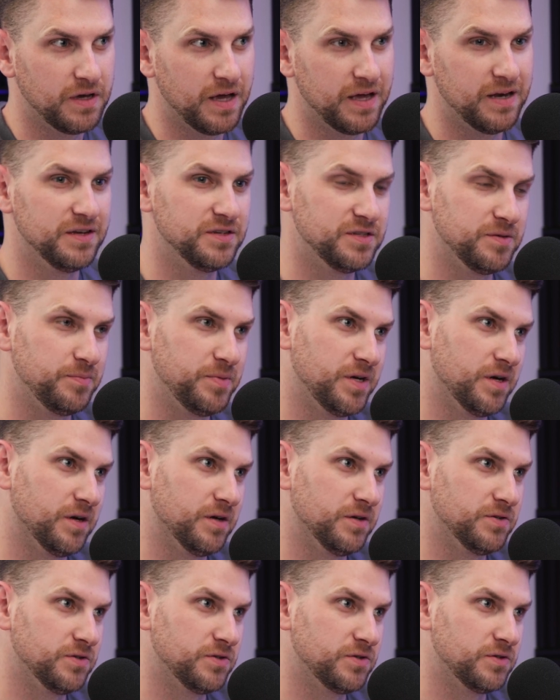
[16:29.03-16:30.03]
and is it
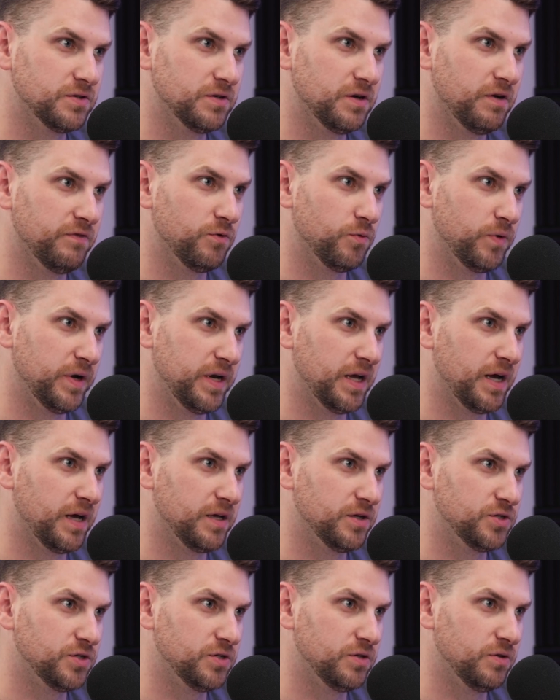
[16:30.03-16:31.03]
because of the
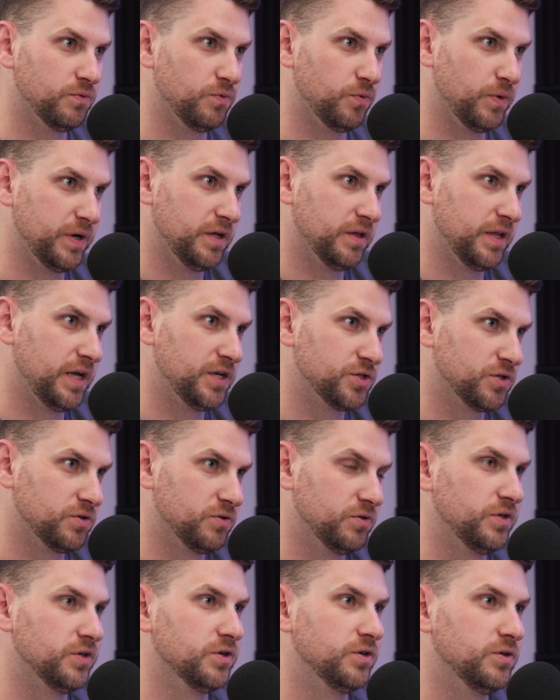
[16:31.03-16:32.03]

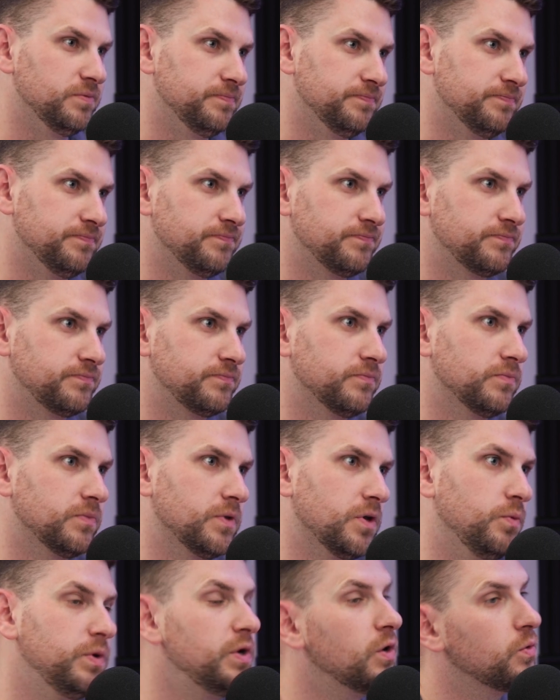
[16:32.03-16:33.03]
radiological? You know, that's a good point.